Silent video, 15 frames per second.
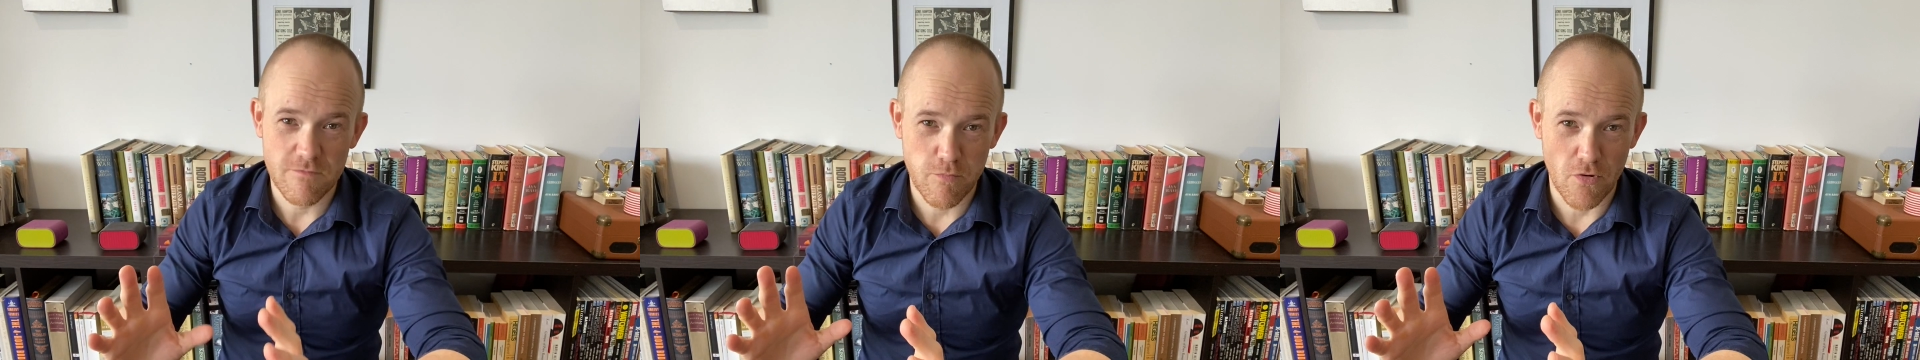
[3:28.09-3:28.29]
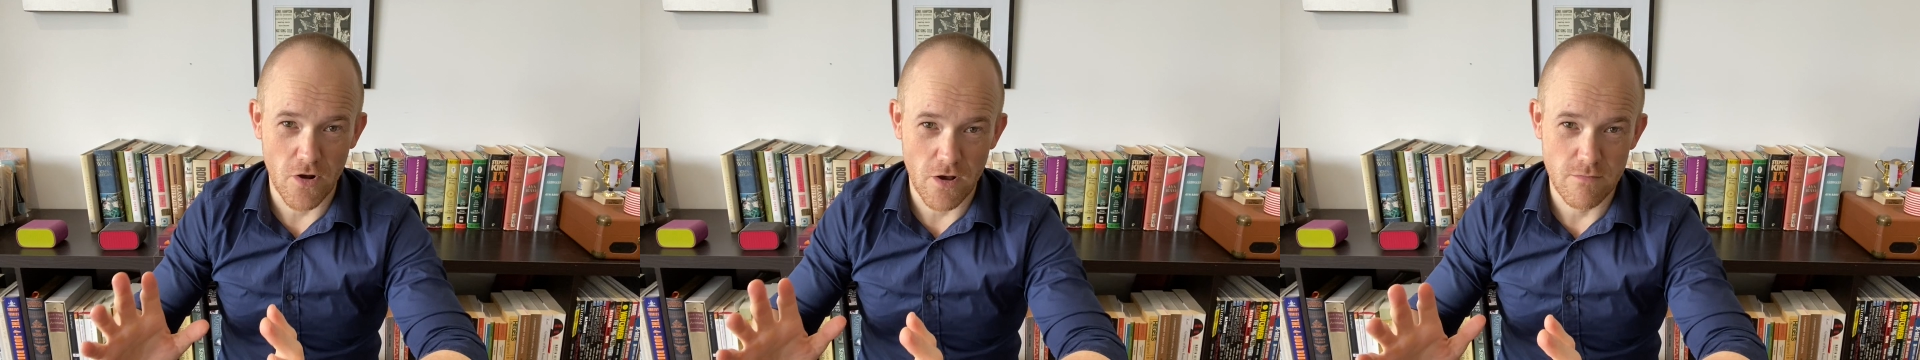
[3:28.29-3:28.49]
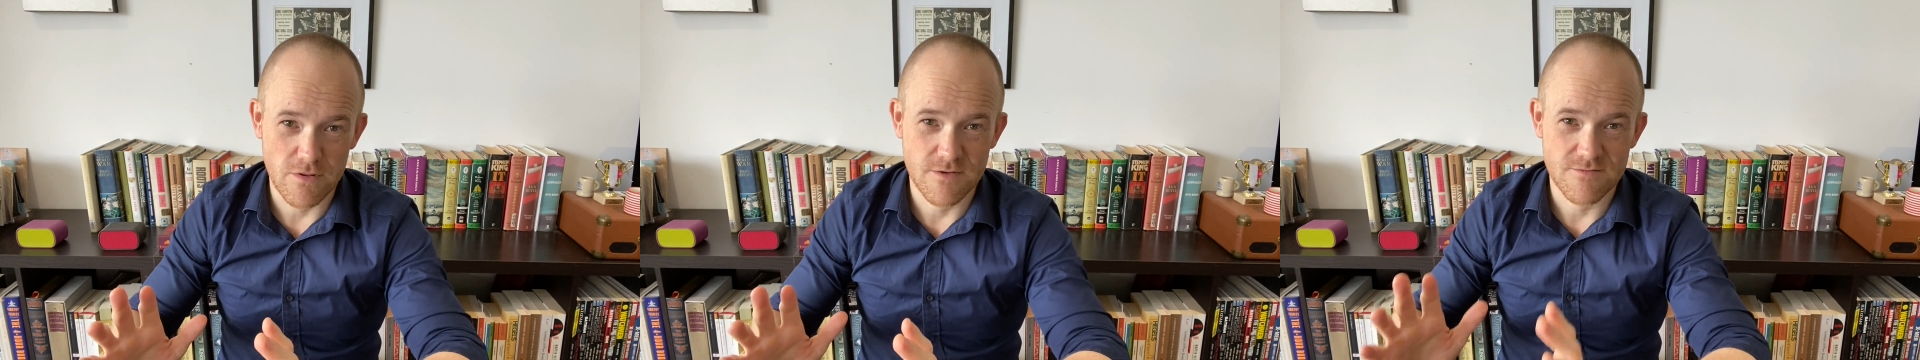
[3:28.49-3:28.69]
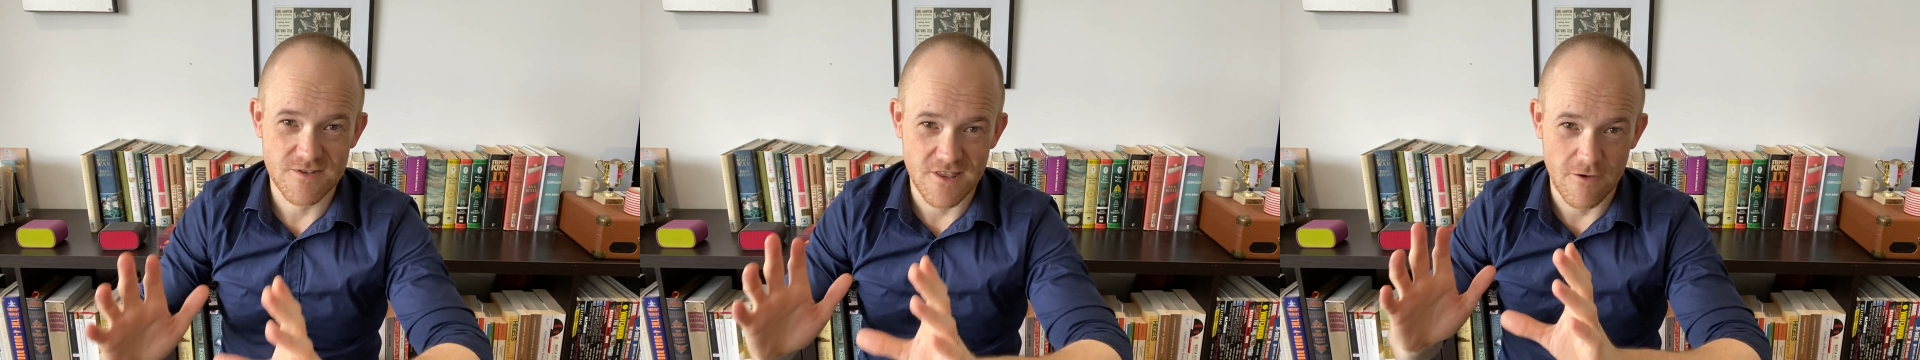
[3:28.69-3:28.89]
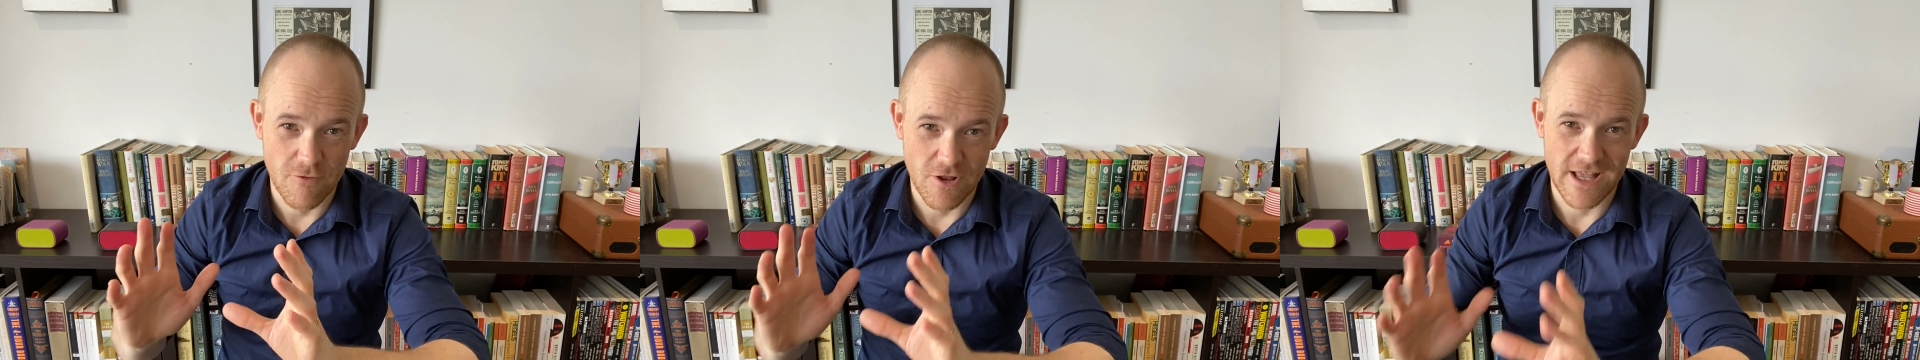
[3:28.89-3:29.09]
problems
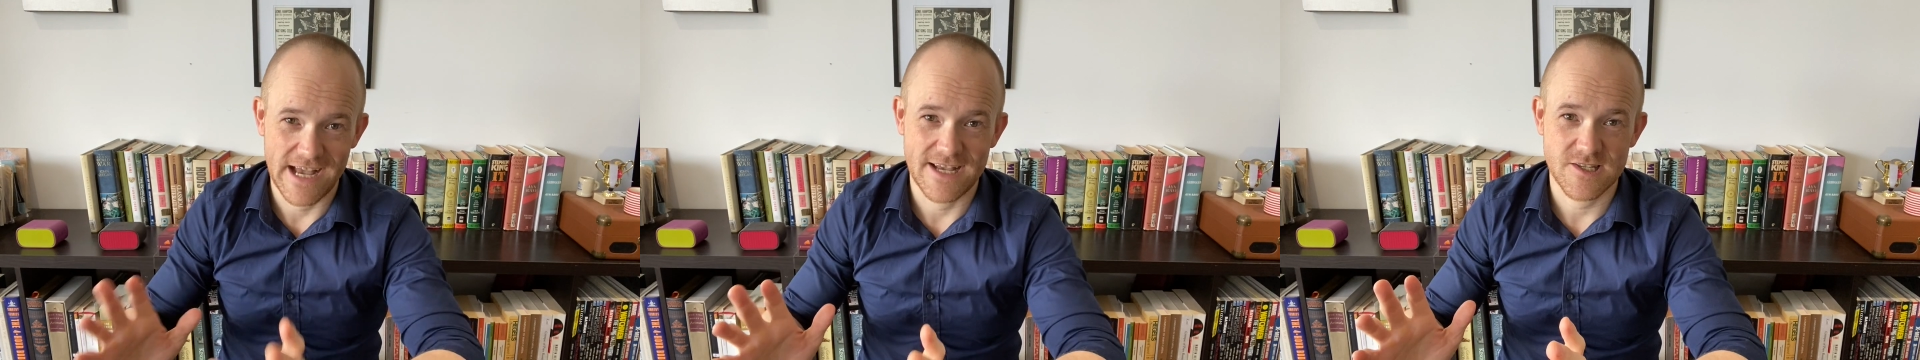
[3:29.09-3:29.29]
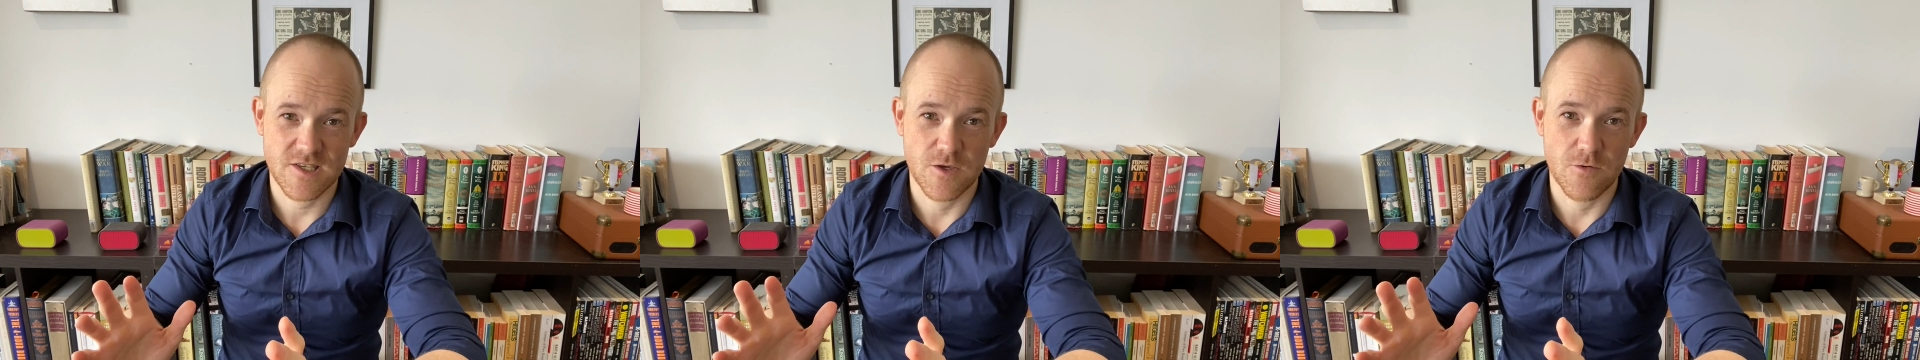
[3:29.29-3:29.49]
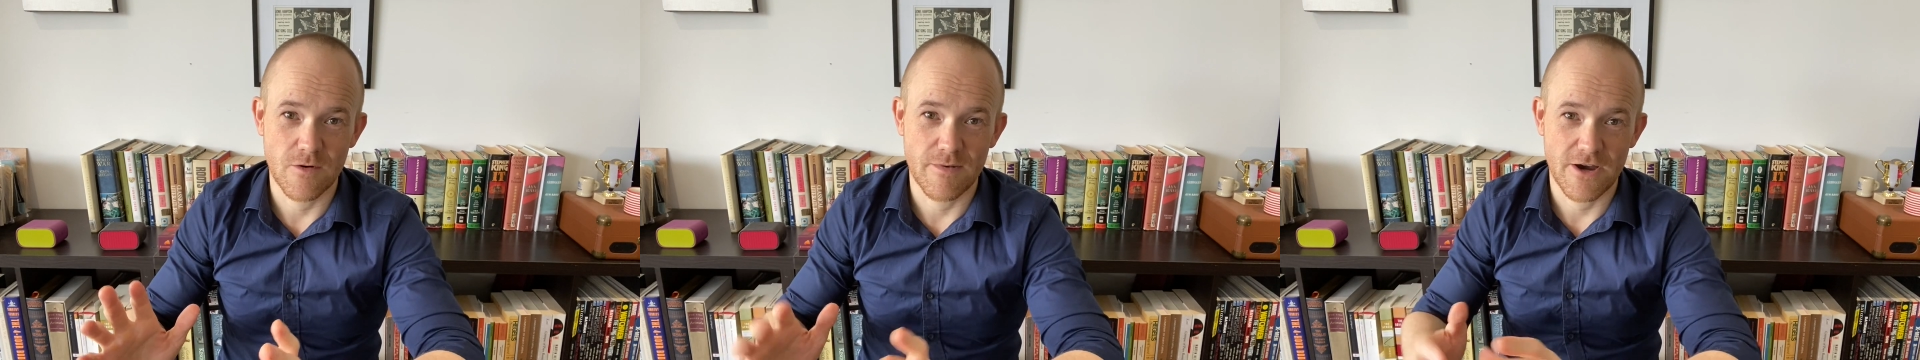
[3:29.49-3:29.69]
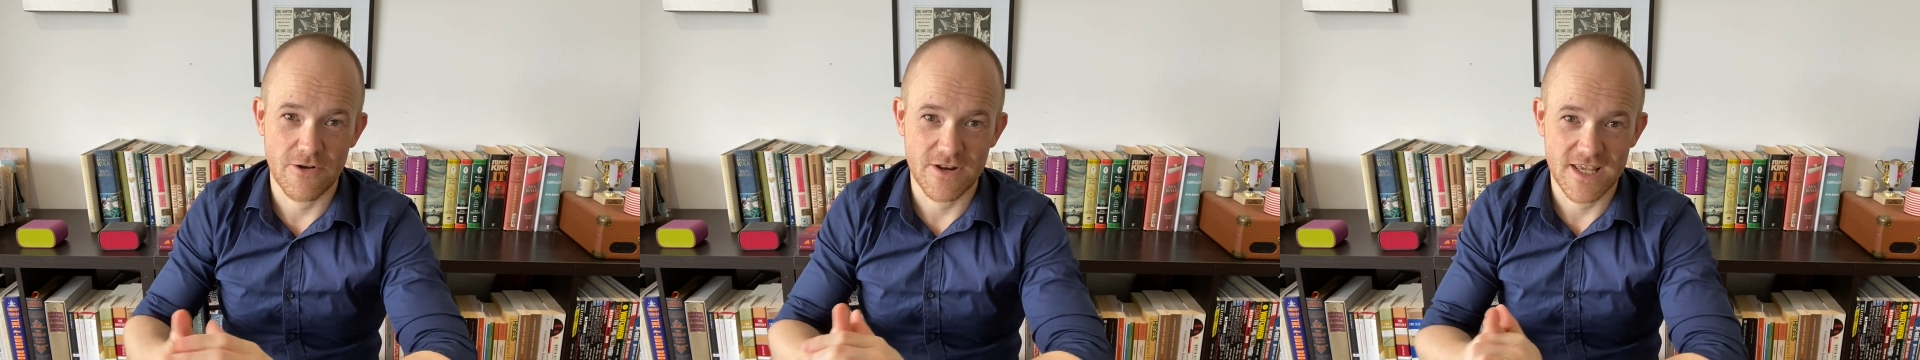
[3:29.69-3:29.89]
they will ask you about